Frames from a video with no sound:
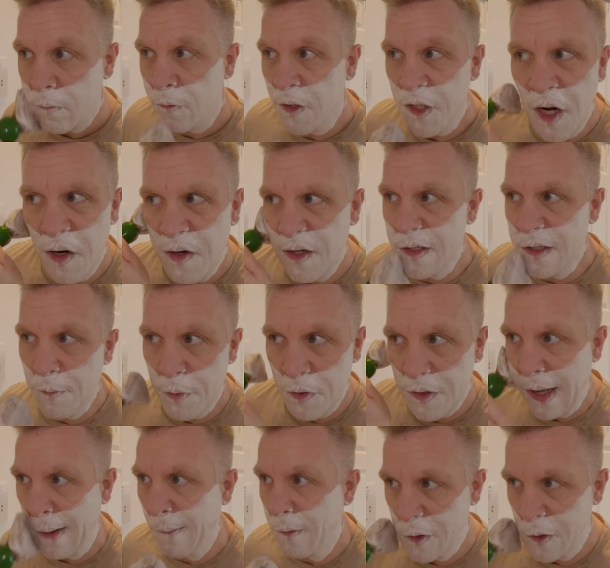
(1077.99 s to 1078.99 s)
You don't need to
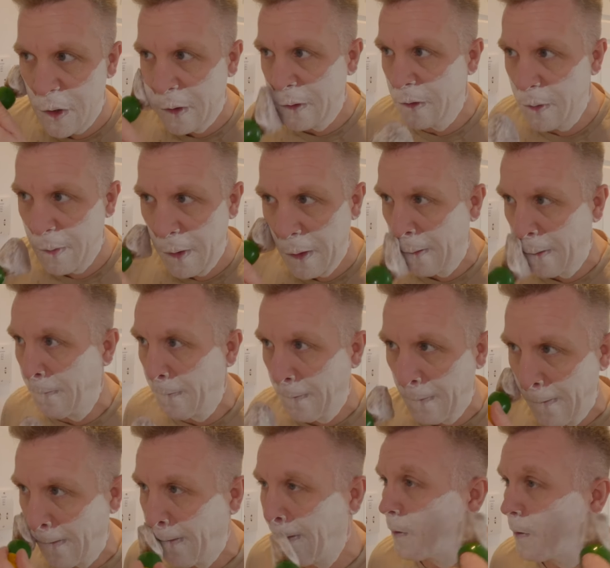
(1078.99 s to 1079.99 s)
put that much on to be
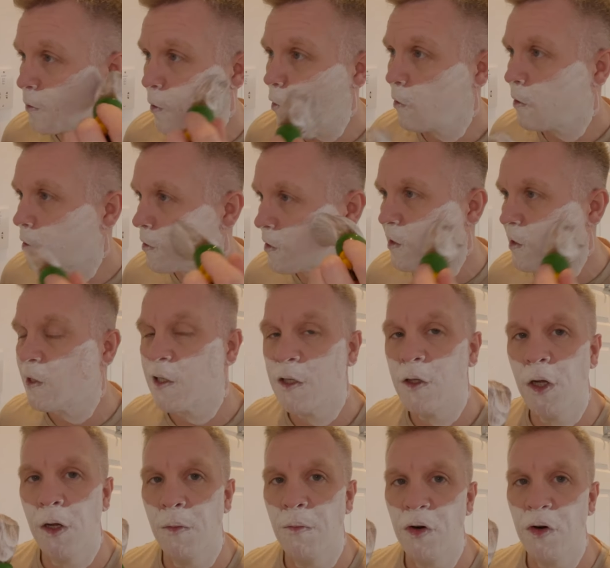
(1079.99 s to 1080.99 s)
honest. I was doing it because this is a new